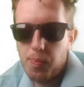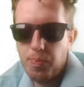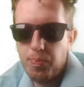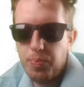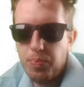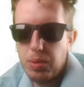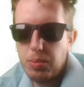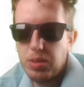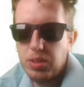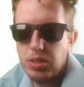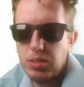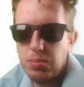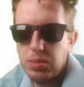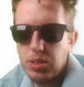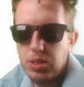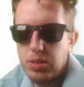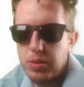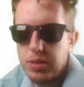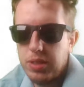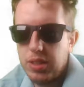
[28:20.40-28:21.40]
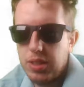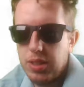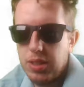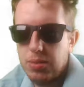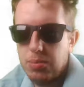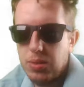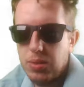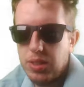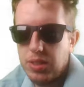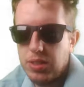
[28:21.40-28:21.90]
Maybe I shouldn't be chewing
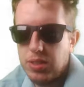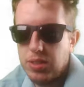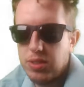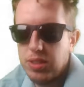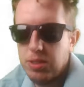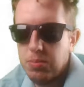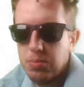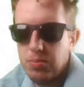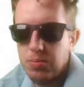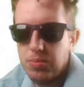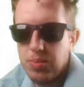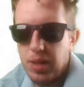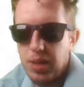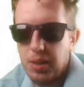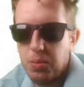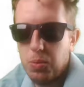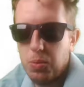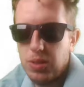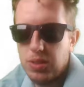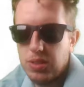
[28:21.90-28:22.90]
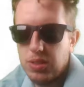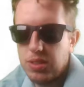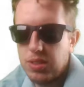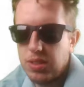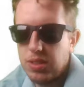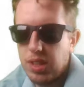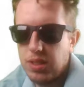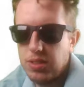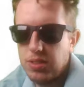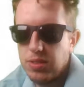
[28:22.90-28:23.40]
gum when I stream and wearing
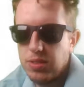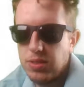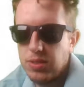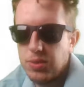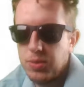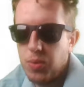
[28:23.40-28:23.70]
sunglasses.